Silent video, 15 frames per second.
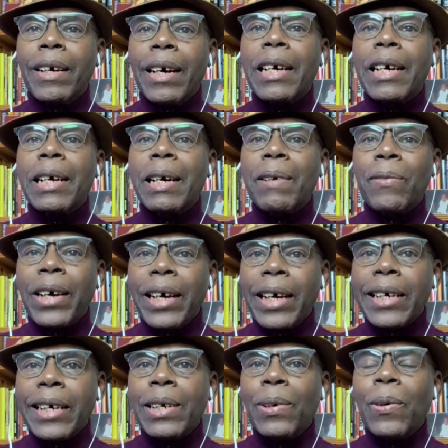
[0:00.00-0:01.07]
I have
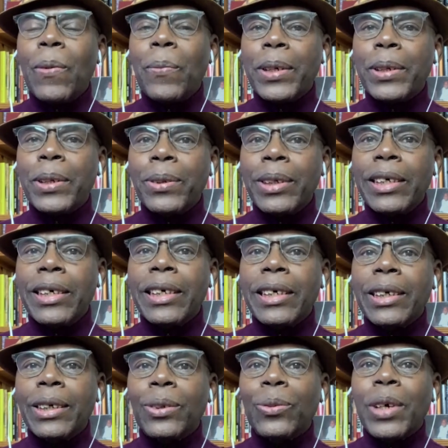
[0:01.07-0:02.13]
had
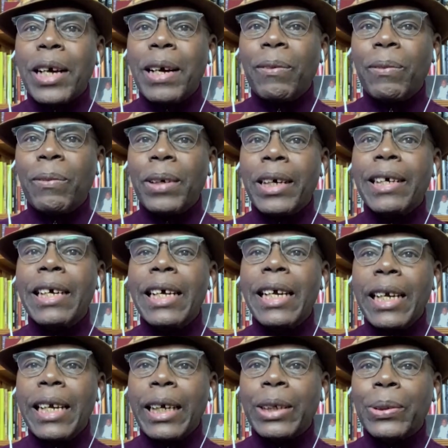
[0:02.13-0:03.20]
opportunities to cover
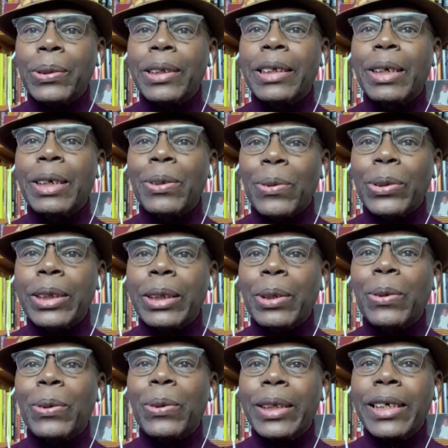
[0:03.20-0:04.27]
elections across
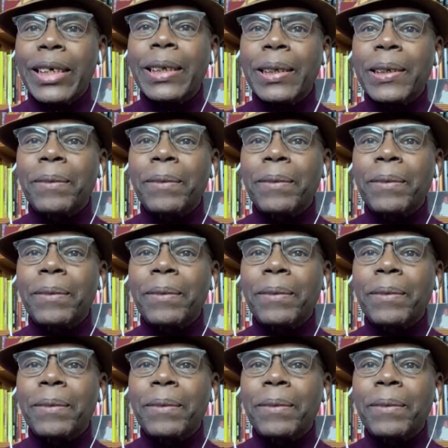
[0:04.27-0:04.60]
the continent.